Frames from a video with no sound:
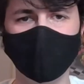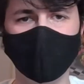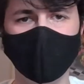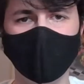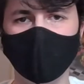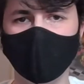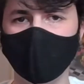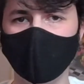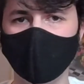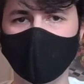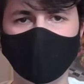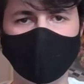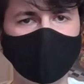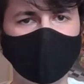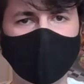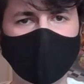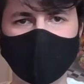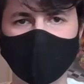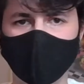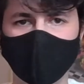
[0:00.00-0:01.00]
all
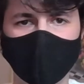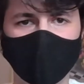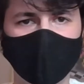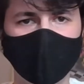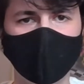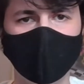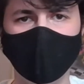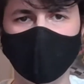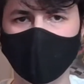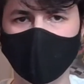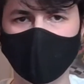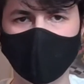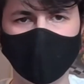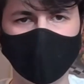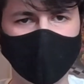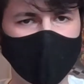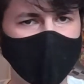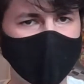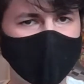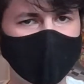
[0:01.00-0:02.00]
little
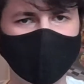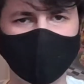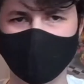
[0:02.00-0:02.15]
props